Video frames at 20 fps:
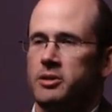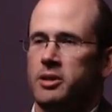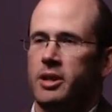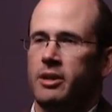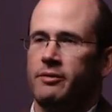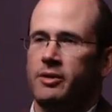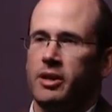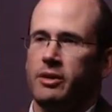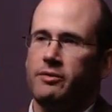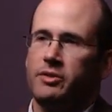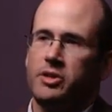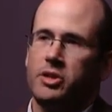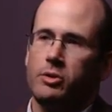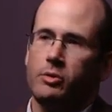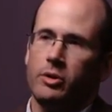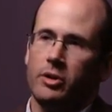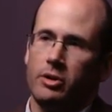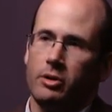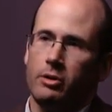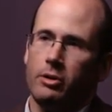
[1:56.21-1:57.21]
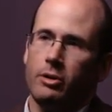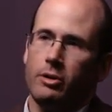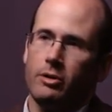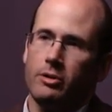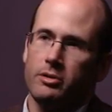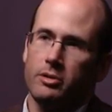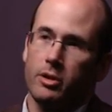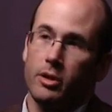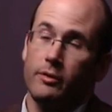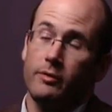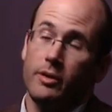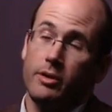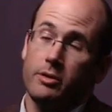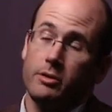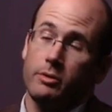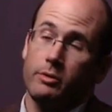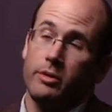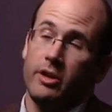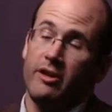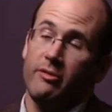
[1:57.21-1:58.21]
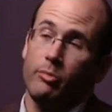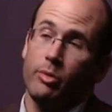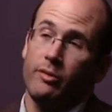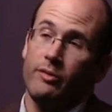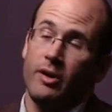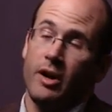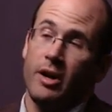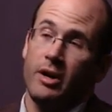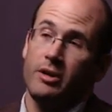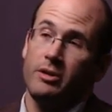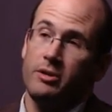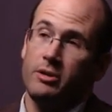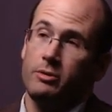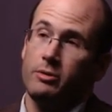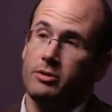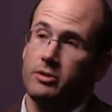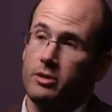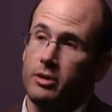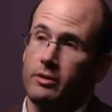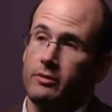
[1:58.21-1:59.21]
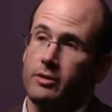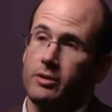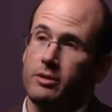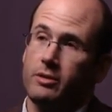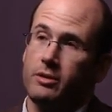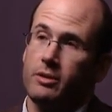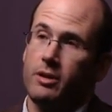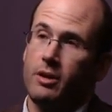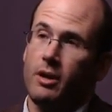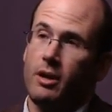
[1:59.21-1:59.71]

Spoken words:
they've given you a good or a service or they've provided you a service.